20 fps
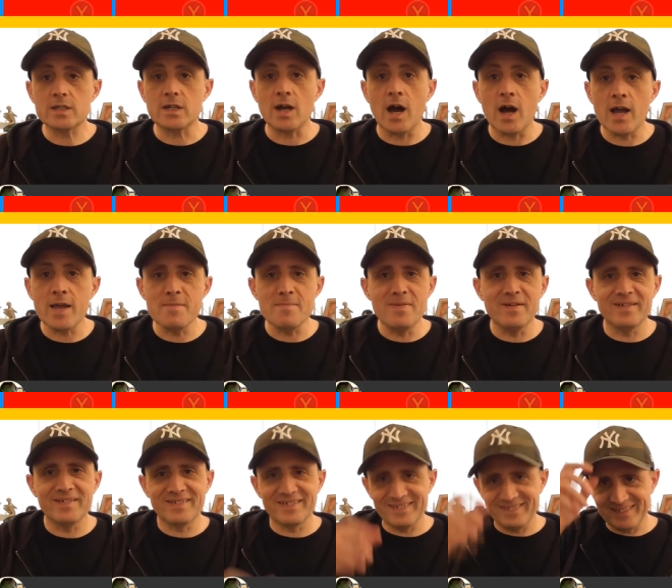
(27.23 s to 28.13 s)
time.
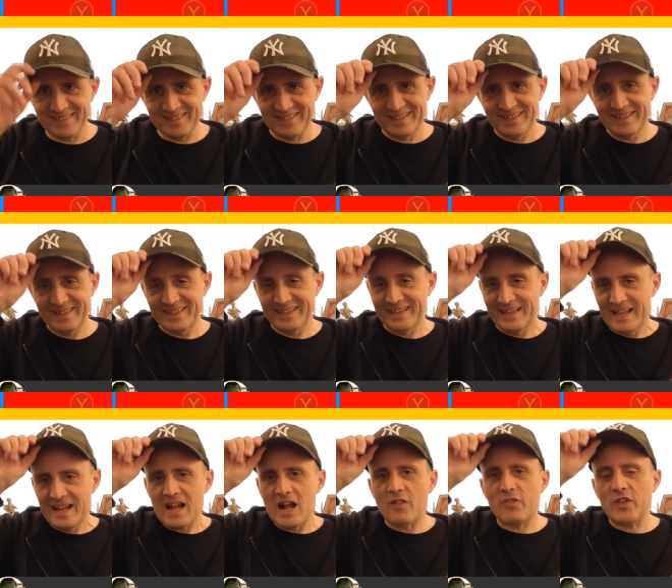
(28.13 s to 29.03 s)

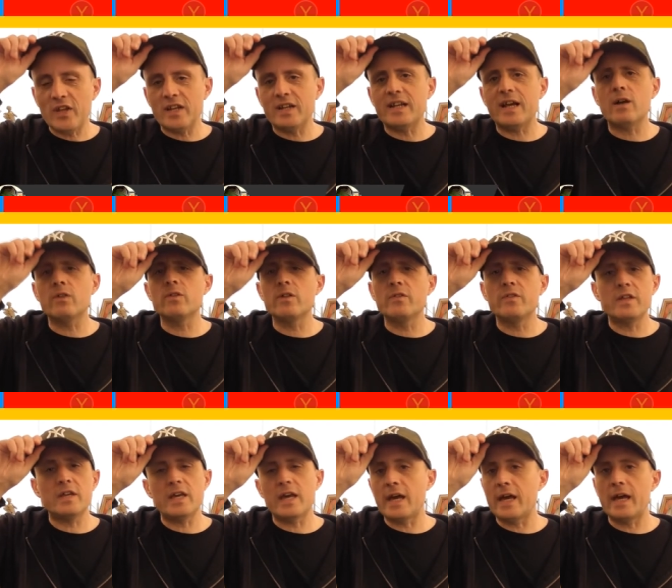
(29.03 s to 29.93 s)
I think now that
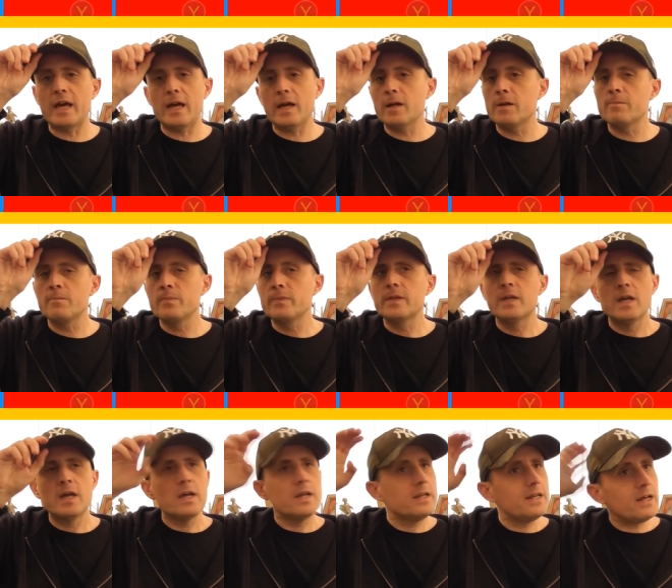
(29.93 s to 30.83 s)
the... Uh,
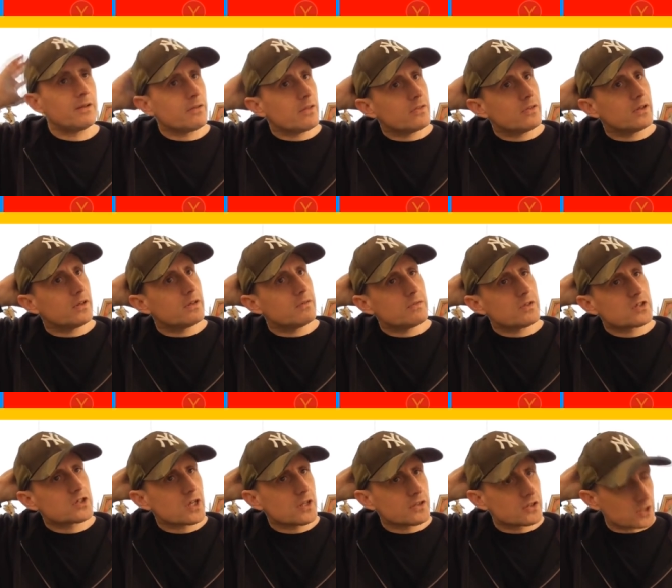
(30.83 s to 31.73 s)
now that the the
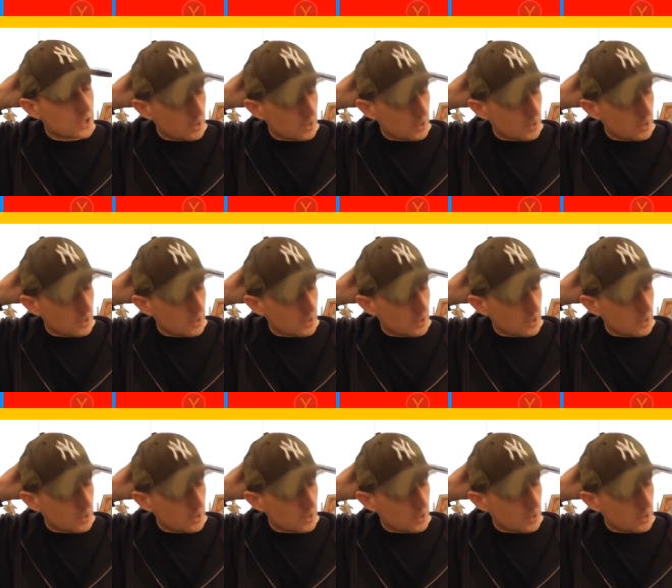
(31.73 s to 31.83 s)
sun's